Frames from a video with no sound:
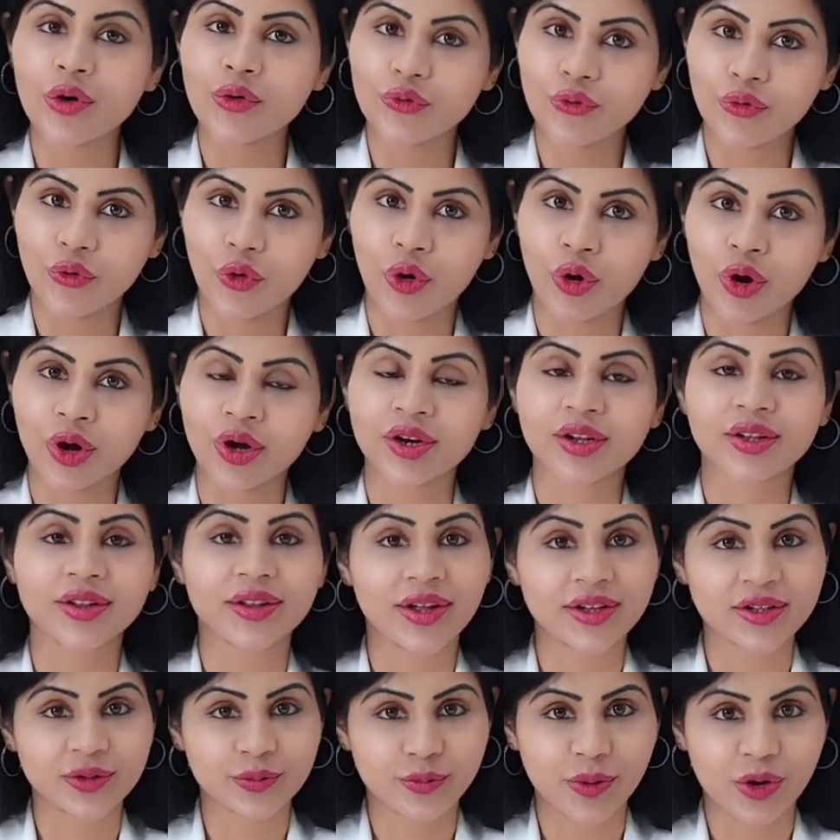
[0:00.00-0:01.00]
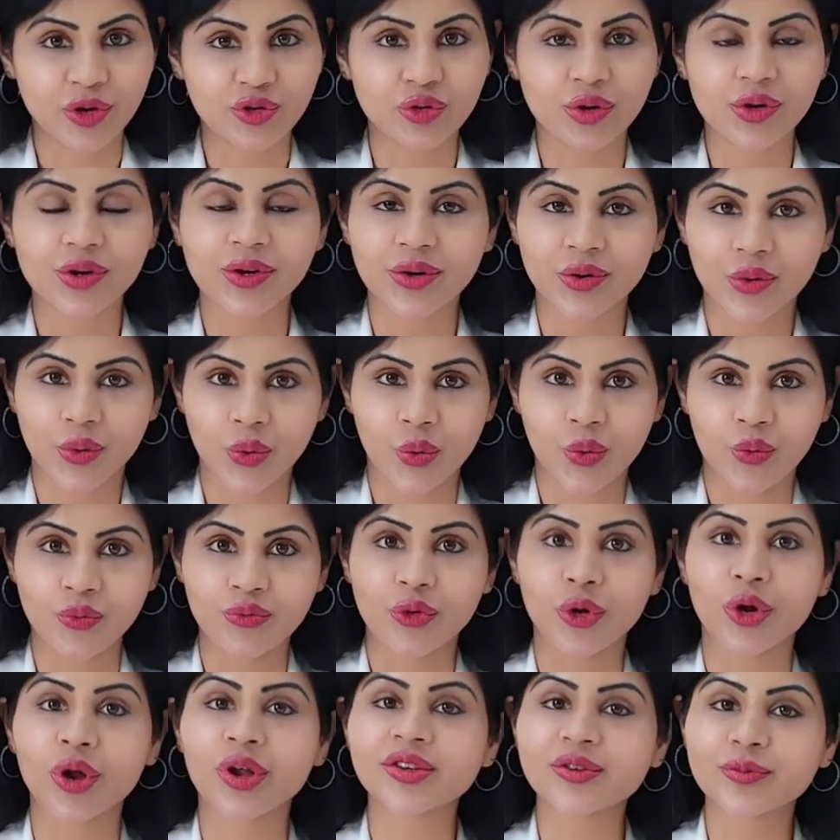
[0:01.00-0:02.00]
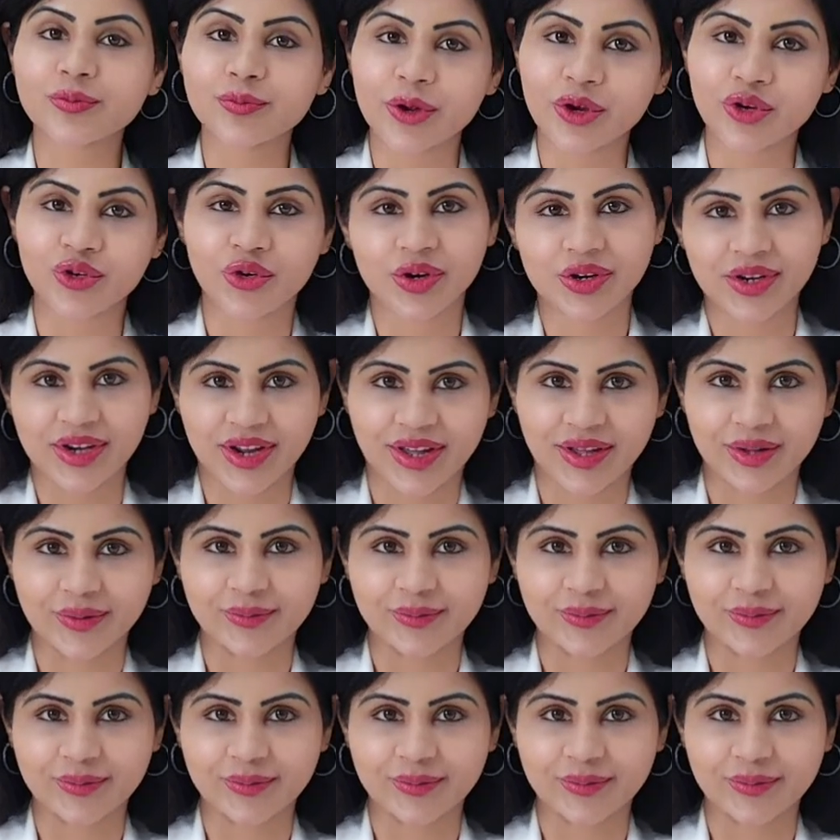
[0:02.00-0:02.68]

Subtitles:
for the special glow for your special day.